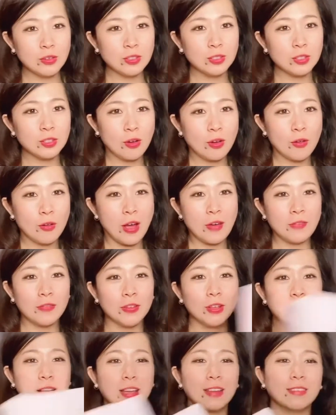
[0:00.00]
So I feel
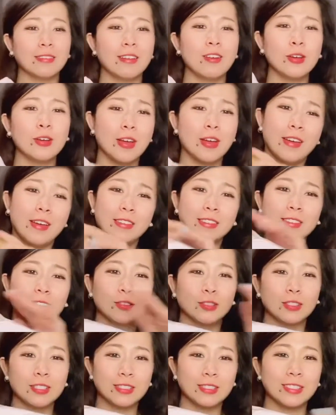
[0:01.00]
like, okay, so
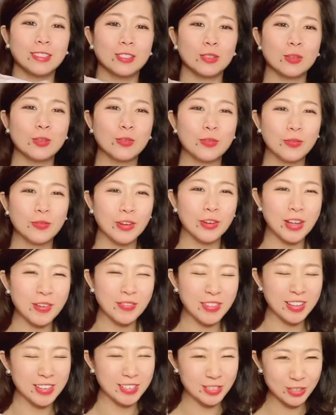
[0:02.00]
this is what I'm
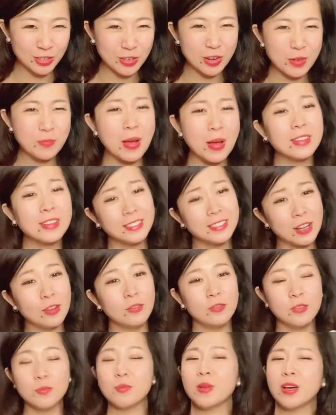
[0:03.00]
gonna treat myself
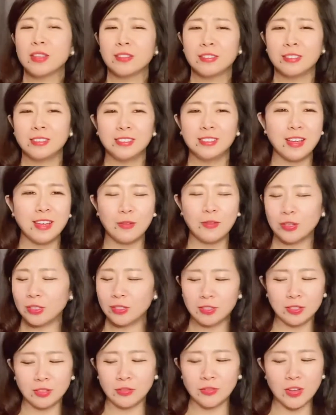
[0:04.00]
for Mother's Day, which
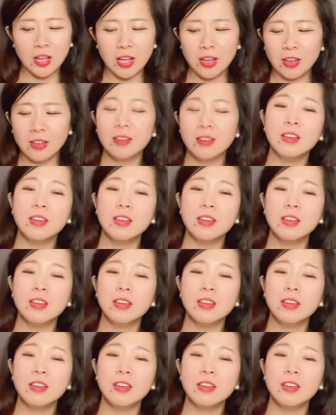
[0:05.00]
is fine.